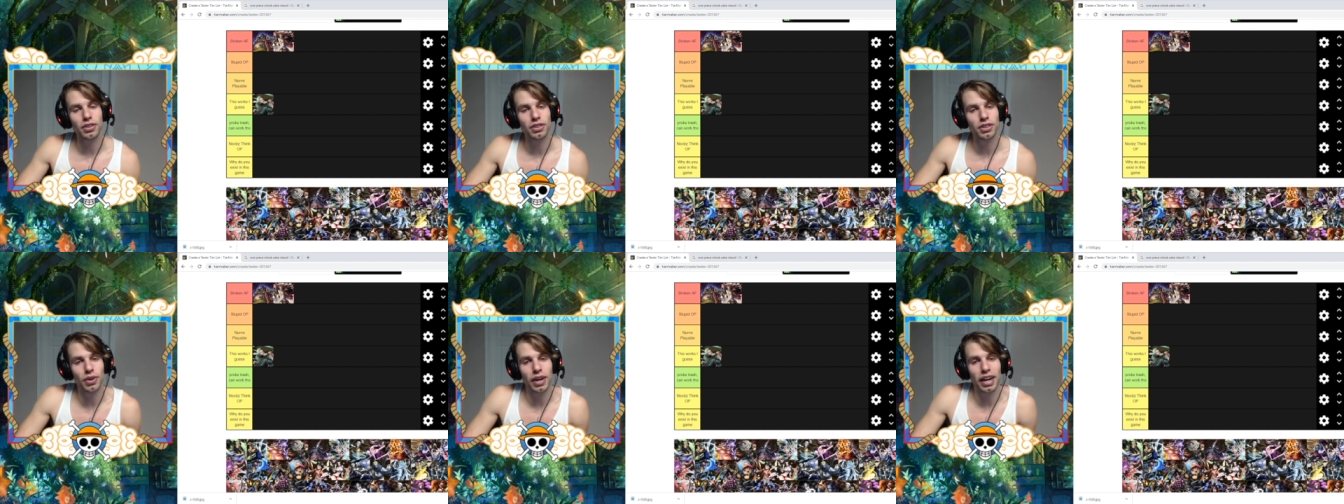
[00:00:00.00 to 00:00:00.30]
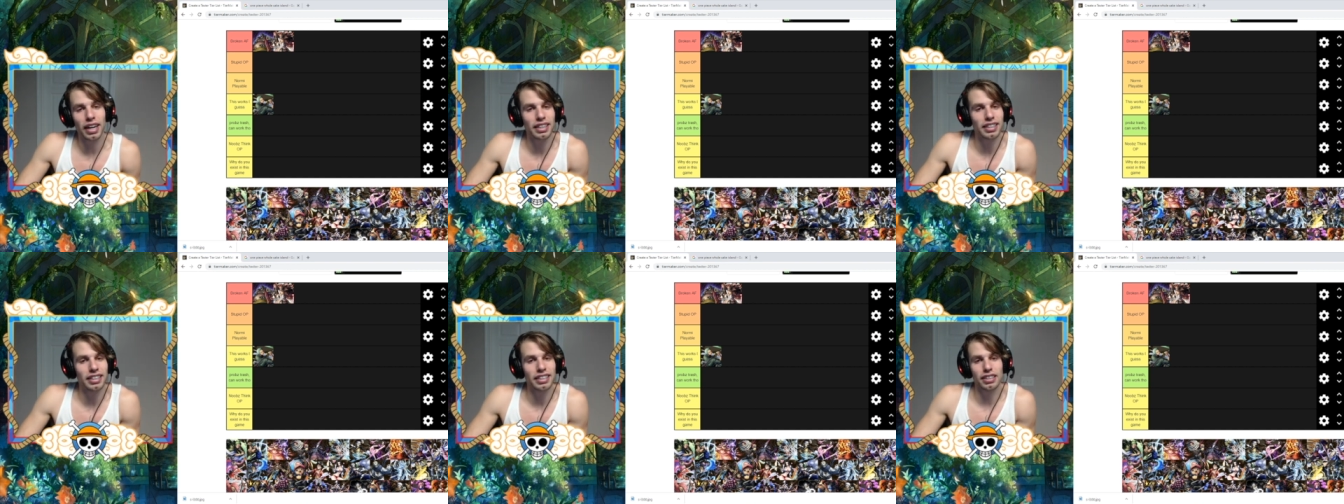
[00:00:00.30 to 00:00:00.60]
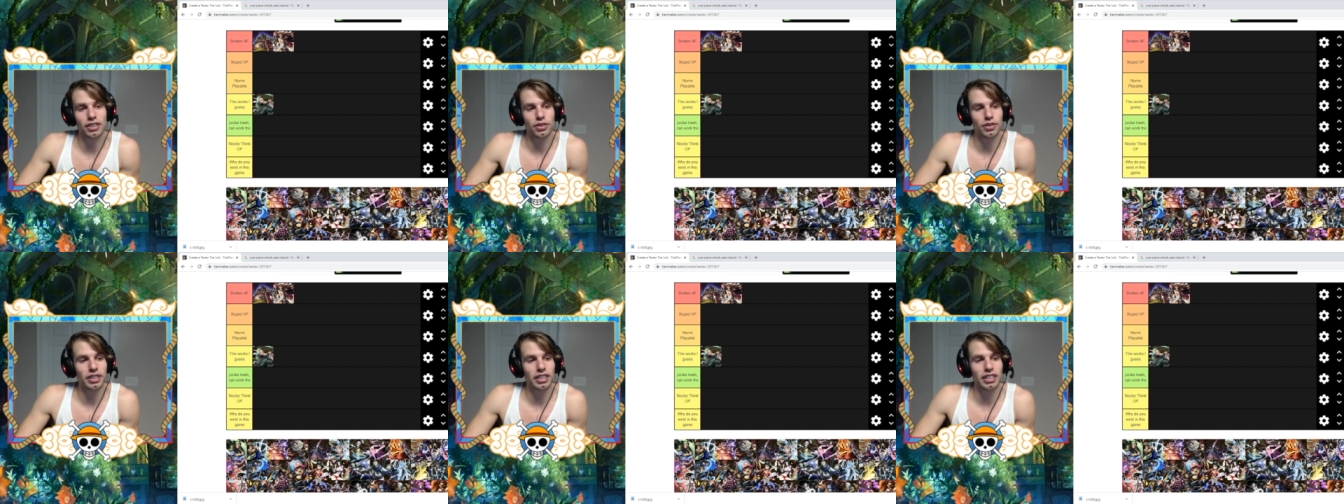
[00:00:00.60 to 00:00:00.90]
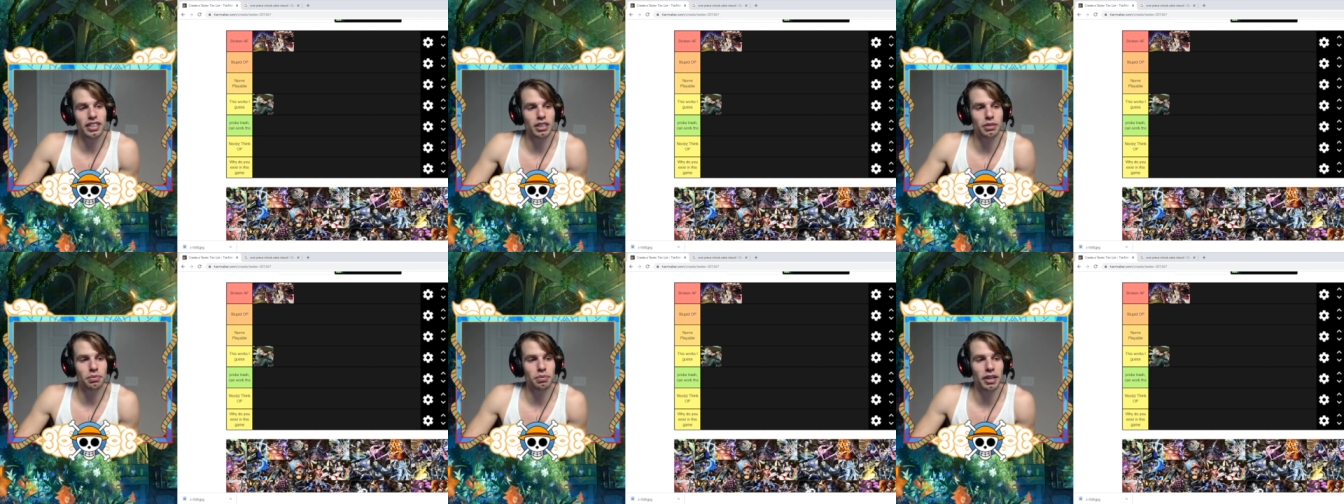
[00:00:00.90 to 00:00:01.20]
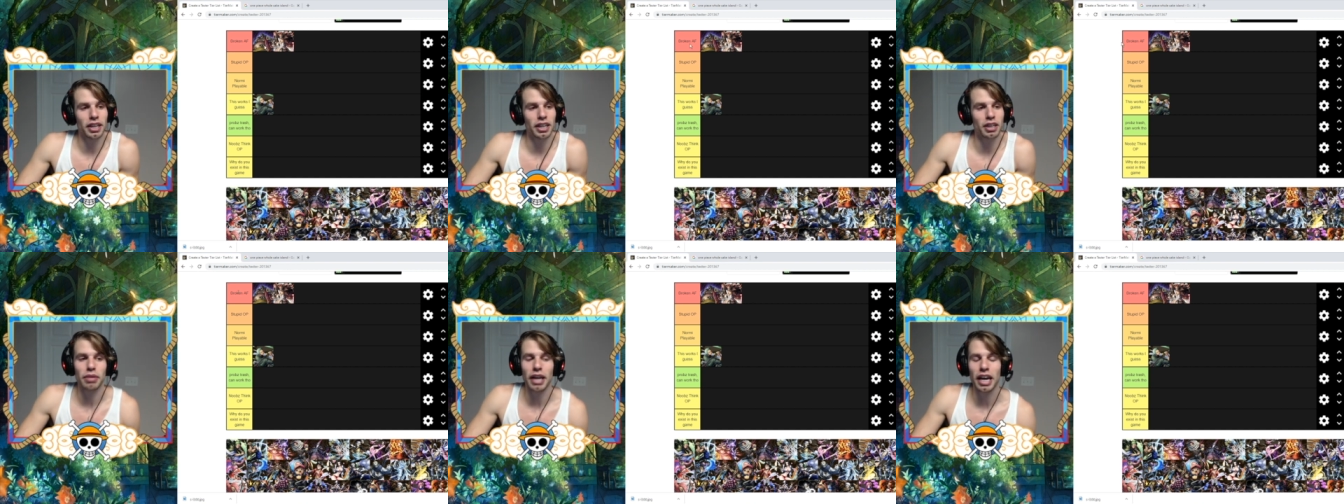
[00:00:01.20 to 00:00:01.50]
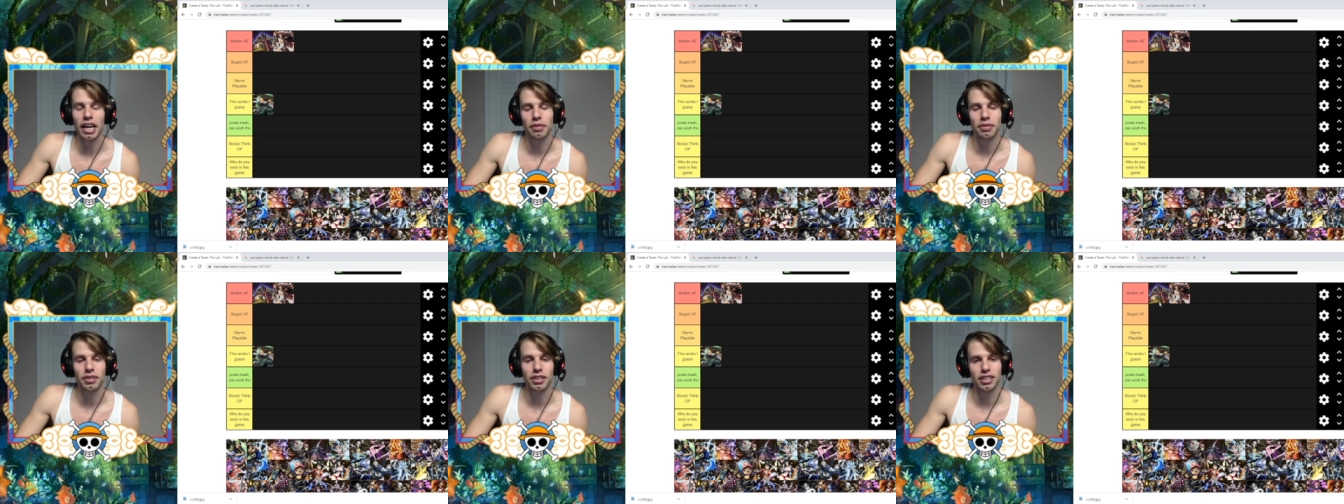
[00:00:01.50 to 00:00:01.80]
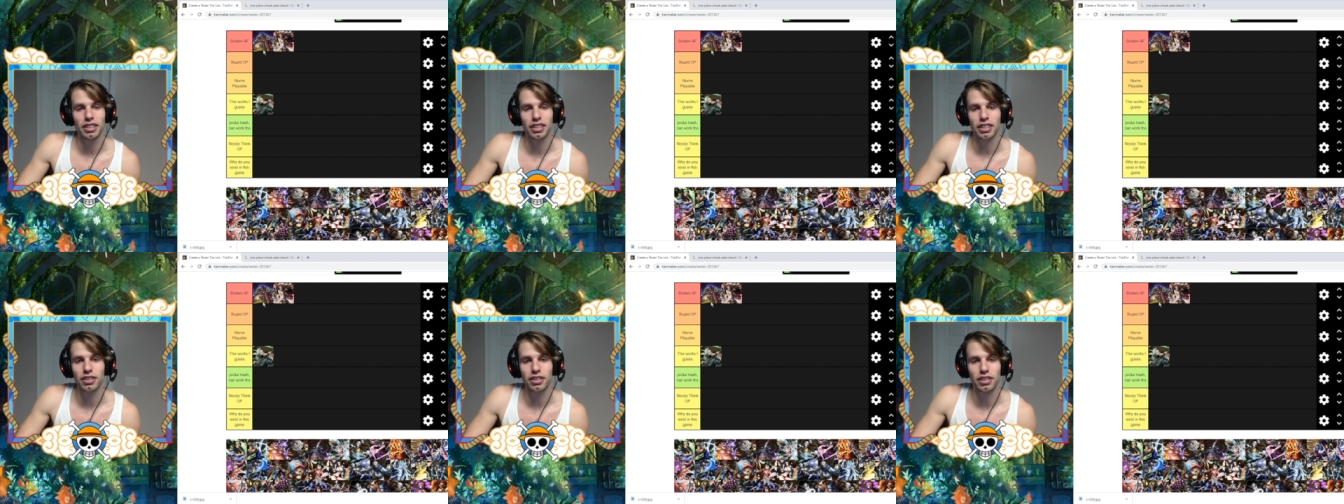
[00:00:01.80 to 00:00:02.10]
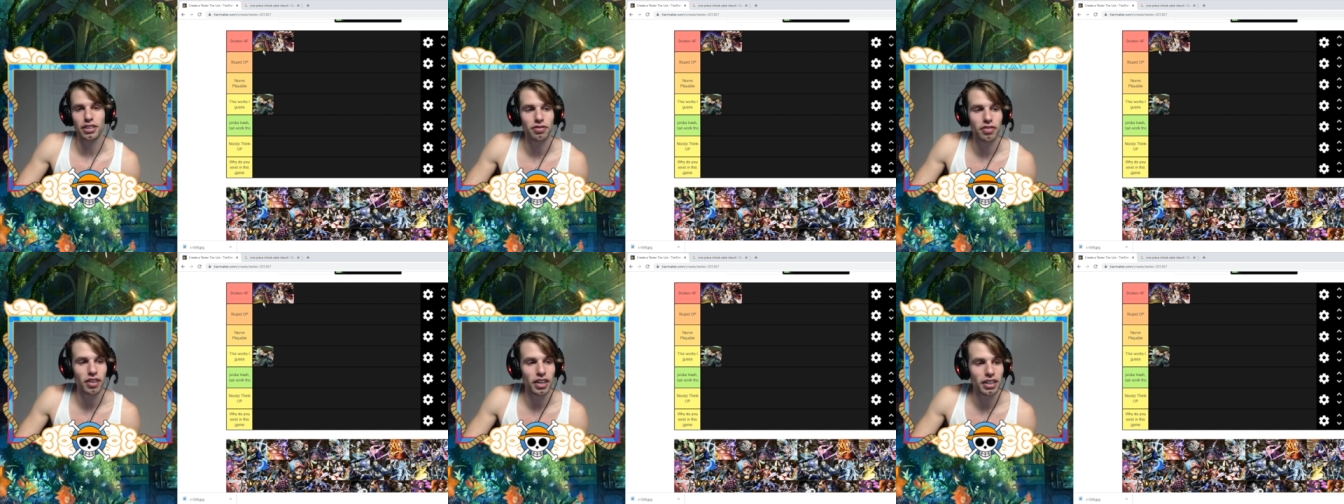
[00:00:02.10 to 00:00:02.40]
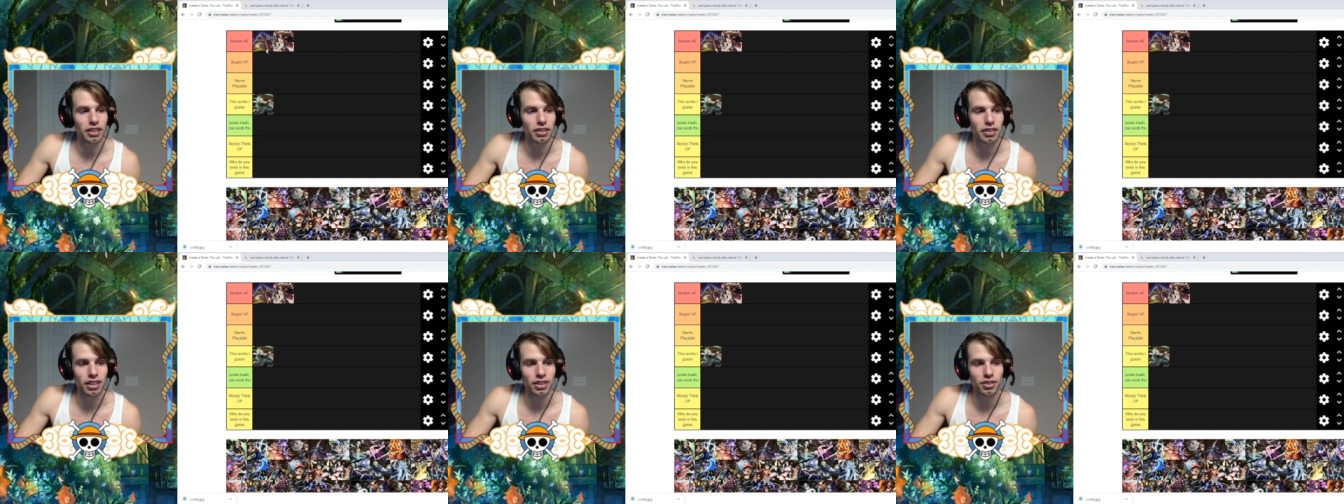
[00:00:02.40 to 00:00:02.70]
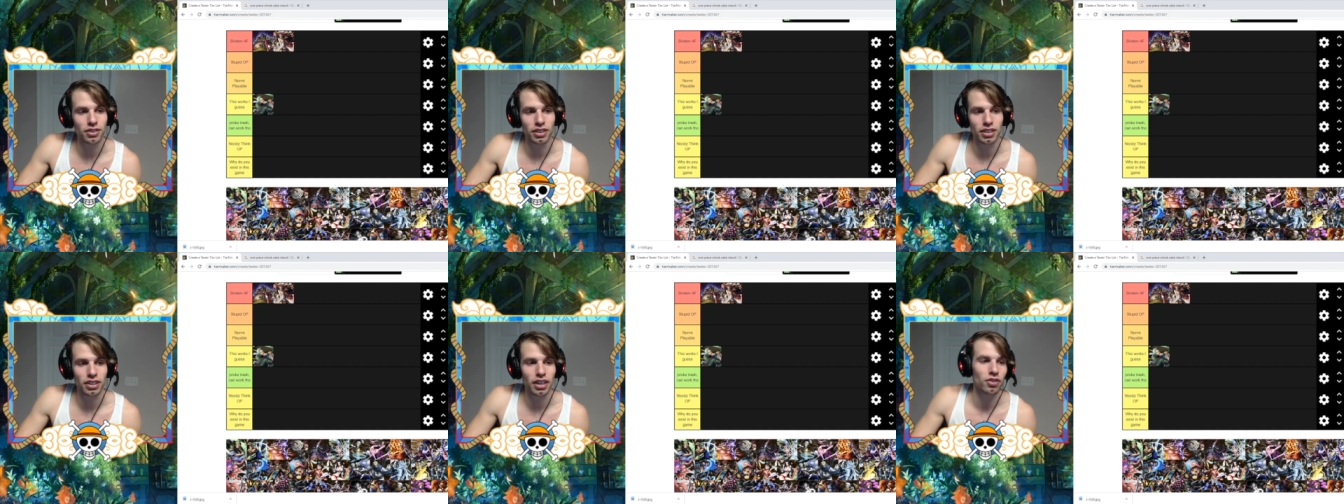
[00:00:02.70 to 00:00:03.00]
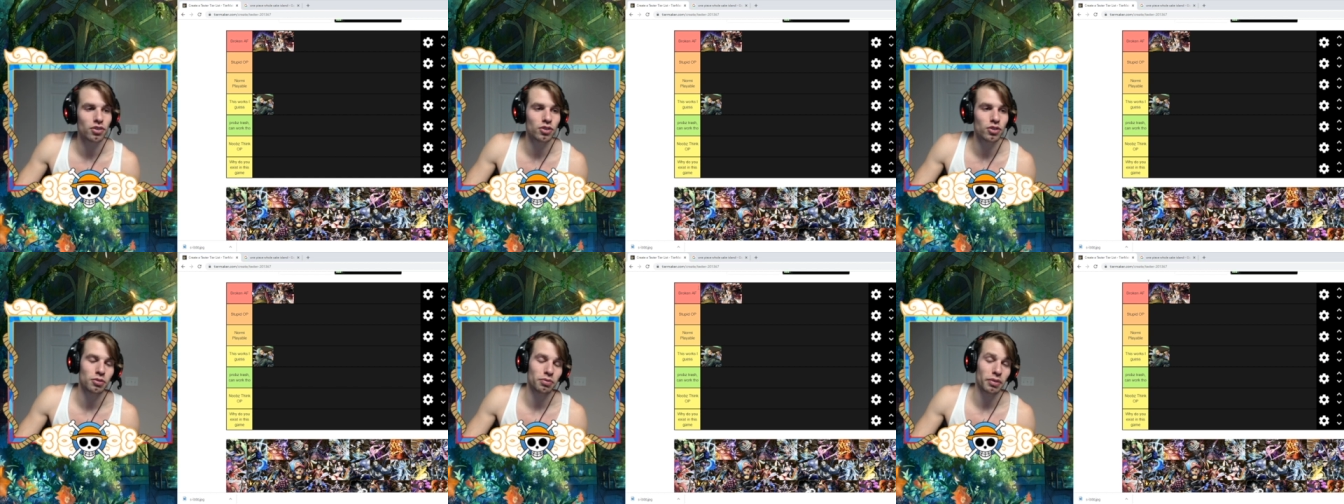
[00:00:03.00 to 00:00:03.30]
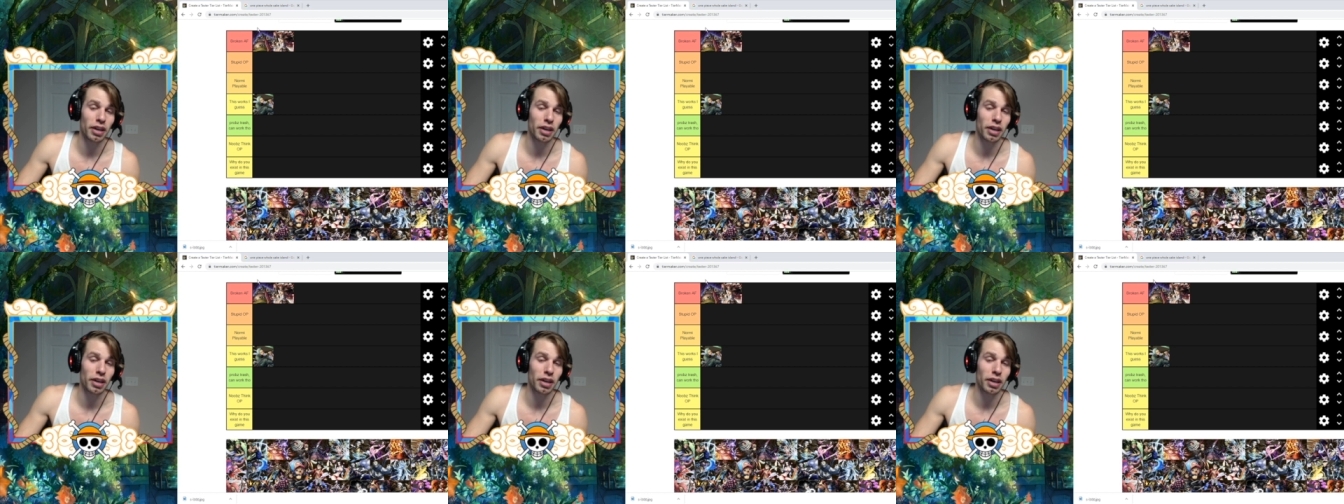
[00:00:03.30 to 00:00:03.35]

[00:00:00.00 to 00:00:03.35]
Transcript: Do I need to really explain? Blackbeard can literally fight anyone and everyone.